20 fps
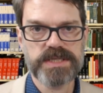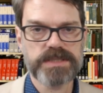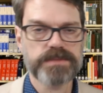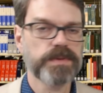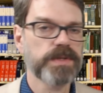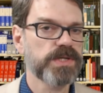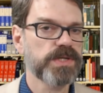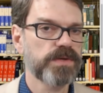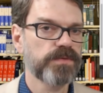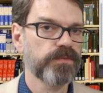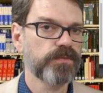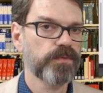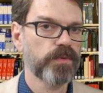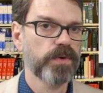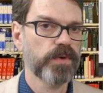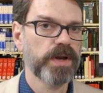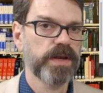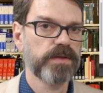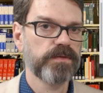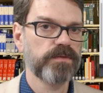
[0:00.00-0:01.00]
especially
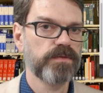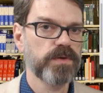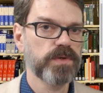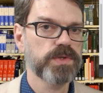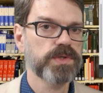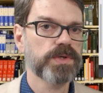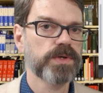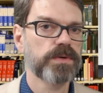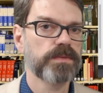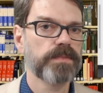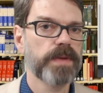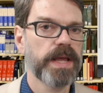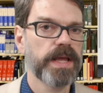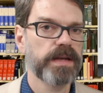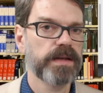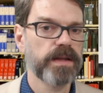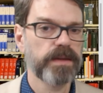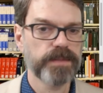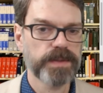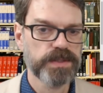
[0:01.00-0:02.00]
for any future
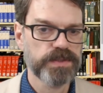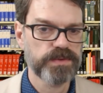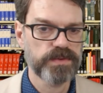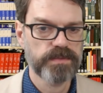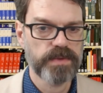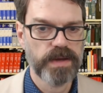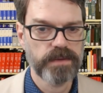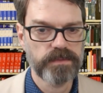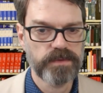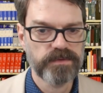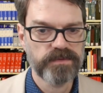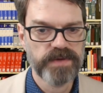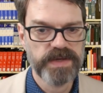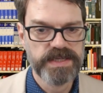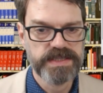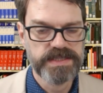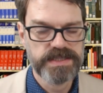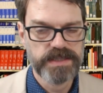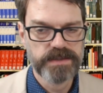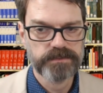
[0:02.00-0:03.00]
pandemics we might be
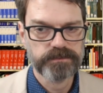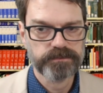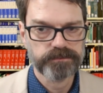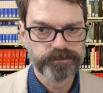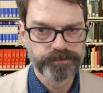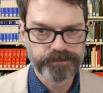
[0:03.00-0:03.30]
facing.